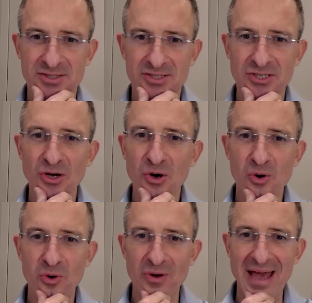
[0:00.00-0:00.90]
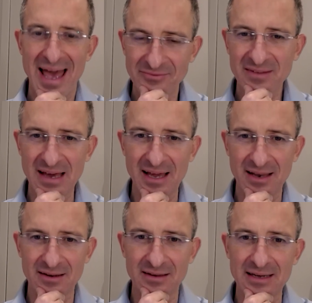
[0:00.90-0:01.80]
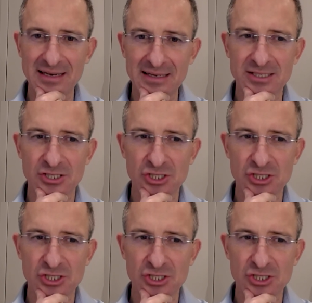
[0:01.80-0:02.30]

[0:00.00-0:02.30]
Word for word: So having that uh,